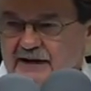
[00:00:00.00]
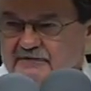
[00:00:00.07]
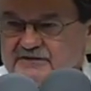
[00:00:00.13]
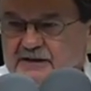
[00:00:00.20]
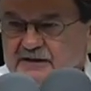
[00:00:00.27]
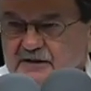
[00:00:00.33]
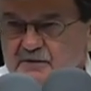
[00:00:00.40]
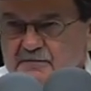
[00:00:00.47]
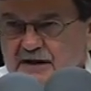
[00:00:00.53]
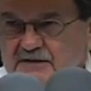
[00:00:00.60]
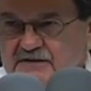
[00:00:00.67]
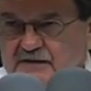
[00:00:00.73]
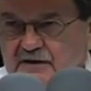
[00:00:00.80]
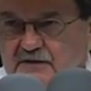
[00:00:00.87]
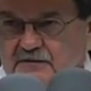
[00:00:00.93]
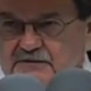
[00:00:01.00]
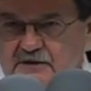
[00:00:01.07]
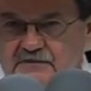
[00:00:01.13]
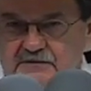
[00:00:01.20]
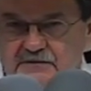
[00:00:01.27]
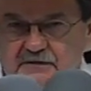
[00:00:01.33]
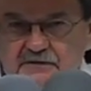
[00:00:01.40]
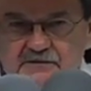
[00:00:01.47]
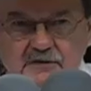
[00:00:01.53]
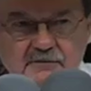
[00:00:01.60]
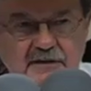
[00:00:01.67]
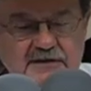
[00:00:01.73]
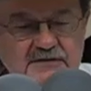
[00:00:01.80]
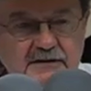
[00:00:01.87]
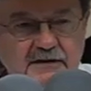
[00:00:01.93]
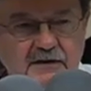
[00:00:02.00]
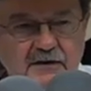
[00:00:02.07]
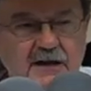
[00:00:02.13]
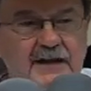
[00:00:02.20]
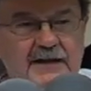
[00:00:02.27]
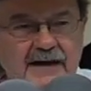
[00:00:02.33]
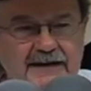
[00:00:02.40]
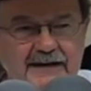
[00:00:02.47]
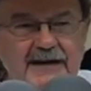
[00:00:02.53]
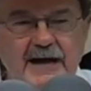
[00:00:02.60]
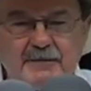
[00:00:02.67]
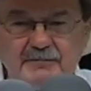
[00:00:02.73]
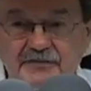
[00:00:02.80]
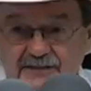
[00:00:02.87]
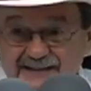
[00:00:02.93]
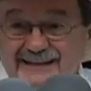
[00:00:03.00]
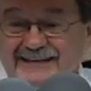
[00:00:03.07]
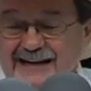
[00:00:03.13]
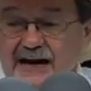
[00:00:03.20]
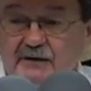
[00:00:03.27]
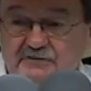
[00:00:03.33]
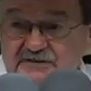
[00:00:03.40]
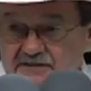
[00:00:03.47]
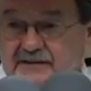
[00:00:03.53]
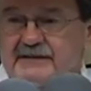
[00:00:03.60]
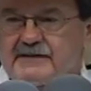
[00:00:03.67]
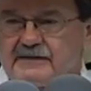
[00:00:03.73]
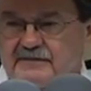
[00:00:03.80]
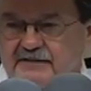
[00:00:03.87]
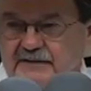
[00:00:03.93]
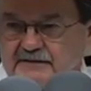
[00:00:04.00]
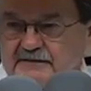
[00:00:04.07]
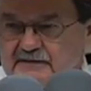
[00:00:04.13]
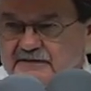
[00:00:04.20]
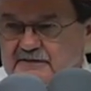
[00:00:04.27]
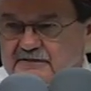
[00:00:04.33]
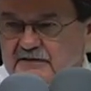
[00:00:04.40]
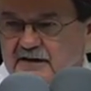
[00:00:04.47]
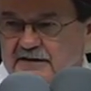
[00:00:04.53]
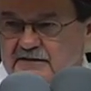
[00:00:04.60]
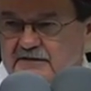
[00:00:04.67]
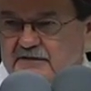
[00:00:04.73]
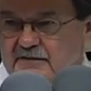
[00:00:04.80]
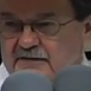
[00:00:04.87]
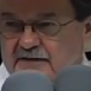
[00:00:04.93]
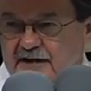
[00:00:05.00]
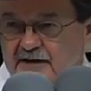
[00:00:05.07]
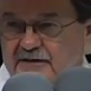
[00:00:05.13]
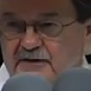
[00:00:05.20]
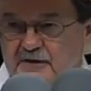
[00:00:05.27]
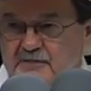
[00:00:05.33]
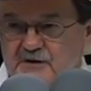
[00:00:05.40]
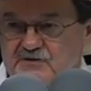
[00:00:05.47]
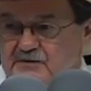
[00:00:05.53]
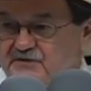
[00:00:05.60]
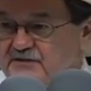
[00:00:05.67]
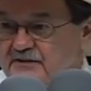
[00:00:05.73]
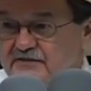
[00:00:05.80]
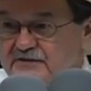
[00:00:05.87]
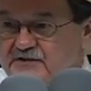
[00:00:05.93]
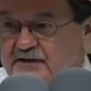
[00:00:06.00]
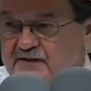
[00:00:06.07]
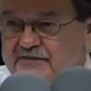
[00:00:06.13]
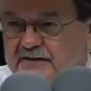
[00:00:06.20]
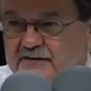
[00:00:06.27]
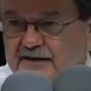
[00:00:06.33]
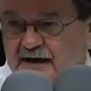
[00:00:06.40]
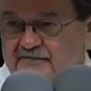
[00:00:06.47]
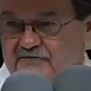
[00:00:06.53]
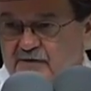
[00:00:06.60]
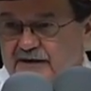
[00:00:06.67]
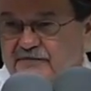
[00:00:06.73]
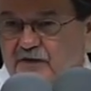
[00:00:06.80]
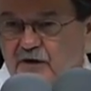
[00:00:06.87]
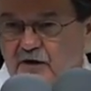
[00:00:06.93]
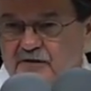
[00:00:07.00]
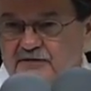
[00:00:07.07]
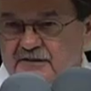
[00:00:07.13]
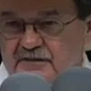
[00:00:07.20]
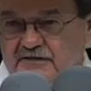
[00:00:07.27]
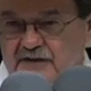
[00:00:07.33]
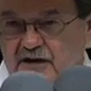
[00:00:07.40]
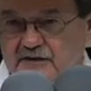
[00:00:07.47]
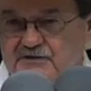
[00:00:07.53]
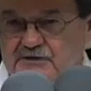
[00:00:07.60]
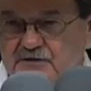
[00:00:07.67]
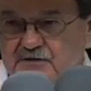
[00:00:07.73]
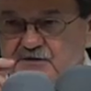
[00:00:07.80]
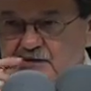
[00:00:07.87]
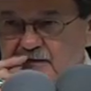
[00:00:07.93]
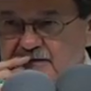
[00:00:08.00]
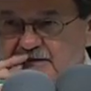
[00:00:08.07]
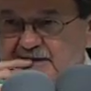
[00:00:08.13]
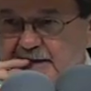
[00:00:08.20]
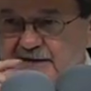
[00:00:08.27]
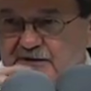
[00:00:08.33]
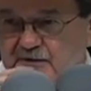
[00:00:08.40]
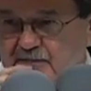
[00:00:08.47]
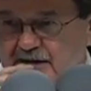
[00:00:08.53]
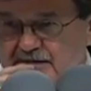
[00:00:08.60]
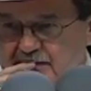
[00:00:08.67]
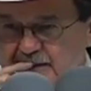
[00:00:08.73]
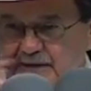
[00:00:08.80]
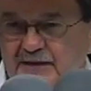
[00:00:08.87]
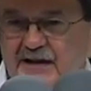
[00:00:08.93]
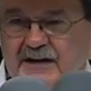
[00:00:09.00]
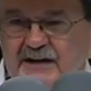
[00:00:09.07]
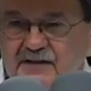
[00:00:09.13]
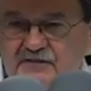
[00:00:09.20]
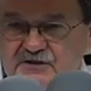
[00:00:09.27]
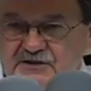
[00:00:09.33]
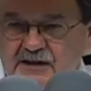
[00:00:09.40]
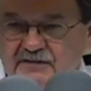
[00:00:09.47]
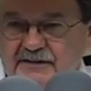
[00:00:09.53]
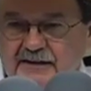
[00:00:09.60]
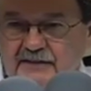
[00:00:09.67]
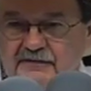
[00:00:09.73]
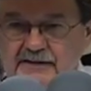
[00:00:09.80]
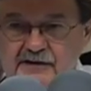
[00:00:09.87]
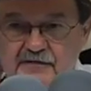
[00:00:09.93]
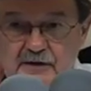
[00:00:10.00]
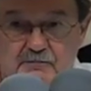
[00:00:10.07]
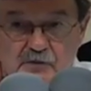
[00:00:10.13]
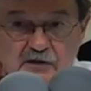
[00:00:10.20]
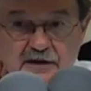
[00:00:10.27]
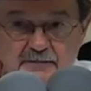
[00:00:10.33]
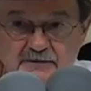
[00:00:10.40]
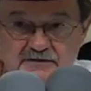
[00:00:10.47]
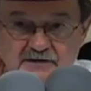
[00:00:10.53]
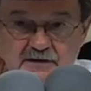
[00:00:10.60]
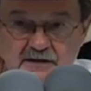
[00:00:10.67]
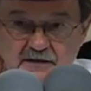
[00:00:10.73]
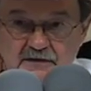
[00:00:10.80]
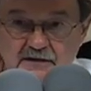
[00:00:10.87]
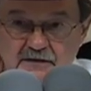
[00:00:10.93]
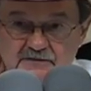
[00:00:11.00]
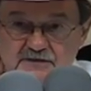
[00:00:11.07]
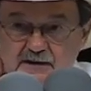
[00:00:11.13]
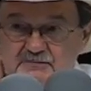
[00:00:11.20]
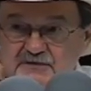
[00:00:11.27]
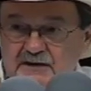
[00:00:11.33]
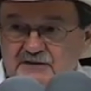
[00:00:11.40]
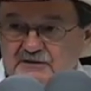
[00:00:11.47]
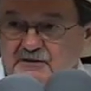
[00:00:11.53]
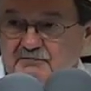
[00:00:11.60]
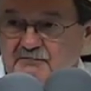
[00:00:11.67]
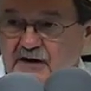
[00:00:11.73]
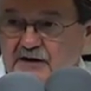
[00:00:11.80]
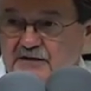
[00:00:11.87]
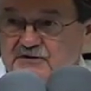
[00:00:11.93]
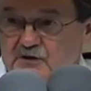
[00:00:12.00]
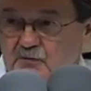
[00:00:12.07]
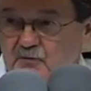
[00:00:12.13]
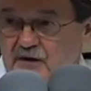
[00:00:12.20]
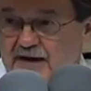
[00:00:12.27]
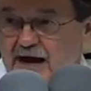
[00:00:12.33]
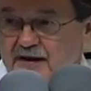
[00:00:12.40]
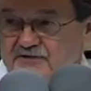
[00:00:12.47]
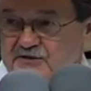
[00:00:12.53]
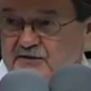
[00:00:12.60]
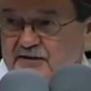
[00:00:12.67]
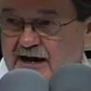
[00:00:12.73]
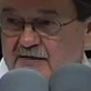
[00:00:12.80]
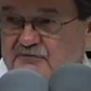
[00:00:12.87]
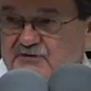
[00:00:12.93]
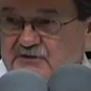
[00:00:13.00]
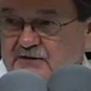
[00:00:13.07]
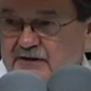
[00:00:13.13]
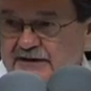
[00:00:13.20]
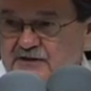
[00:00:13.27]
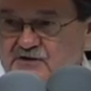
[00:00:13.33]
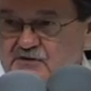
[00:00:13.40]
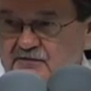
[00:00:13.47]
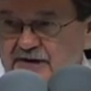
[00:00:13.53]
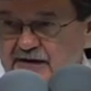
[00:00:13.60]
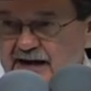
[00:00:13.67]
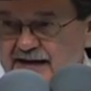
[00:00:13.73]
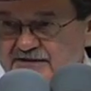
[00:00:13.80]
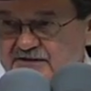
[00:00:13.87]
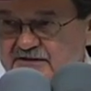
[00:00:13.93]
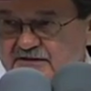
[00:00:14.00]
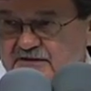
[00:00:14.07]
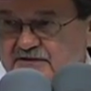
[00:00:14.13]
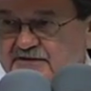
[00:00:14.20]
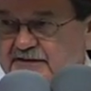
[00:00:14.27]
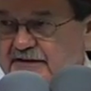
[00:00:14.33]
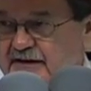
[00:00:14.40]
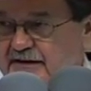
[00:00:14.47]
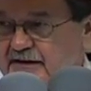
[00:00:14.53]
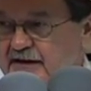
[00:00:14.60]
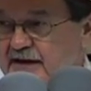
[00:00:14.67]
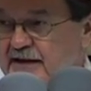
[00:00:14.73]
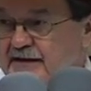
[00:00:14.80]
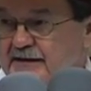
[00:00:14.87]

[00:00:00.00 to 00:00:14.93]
I was in New Mexico just uh, two weeks ago, and it happened the day I was there that uh, a, a, uh, county commissioner said, There's nothing, I've read the, the Constitution of the state of New Mexico, and there's nothing in there that prohibits uh, same sex marriage. So we, I, I, will start issuing licenses today.